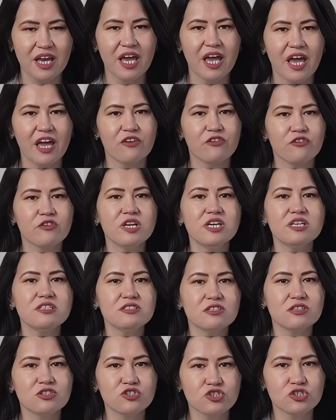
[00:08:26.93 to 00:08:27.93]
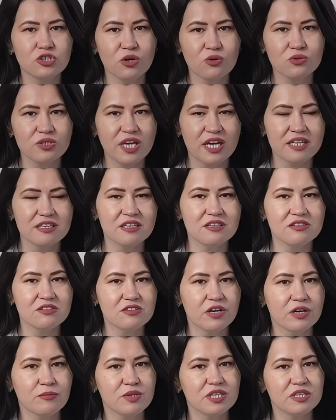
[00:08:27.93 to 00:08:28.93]
And research showed that
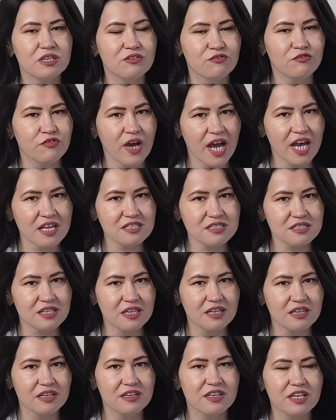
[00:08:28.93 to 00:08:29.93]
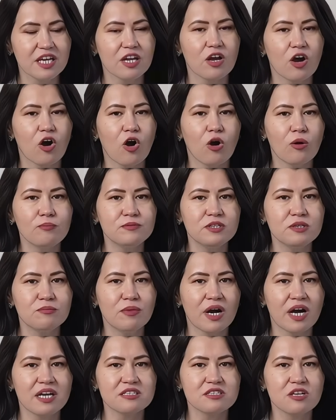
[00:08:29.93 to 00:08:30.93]
intermittent fasting can
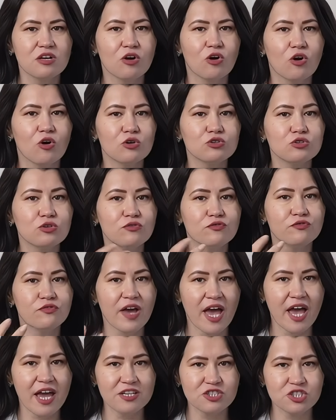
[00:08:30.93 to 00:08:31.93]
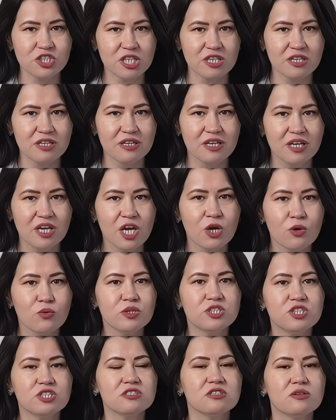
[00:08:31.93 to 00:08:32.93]
optimize autophagy,
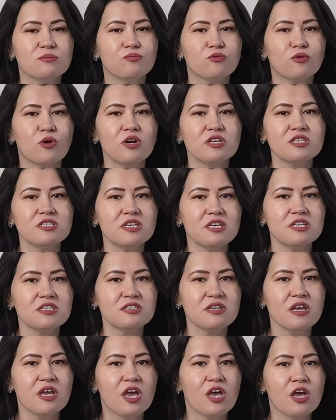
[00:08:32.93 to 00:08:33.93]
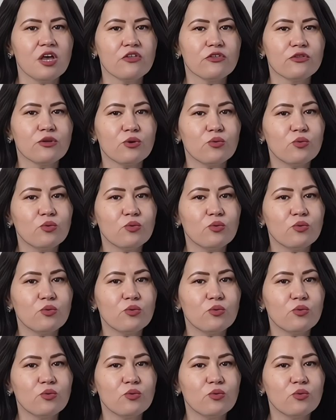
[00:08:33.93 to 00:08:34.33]
which is the process through